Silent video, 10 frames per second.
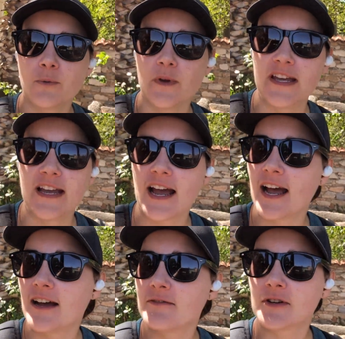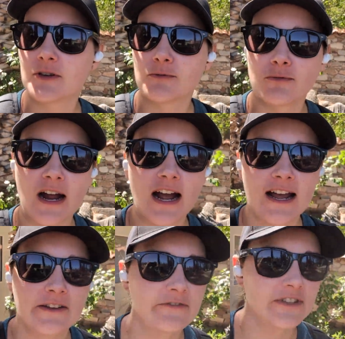We have
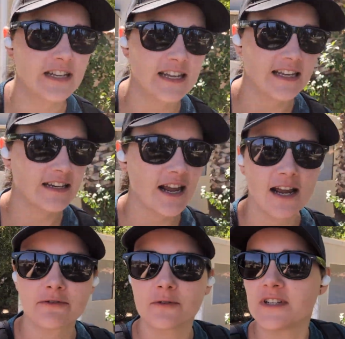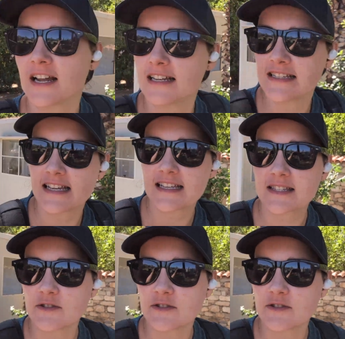arrived in Aphrodisias.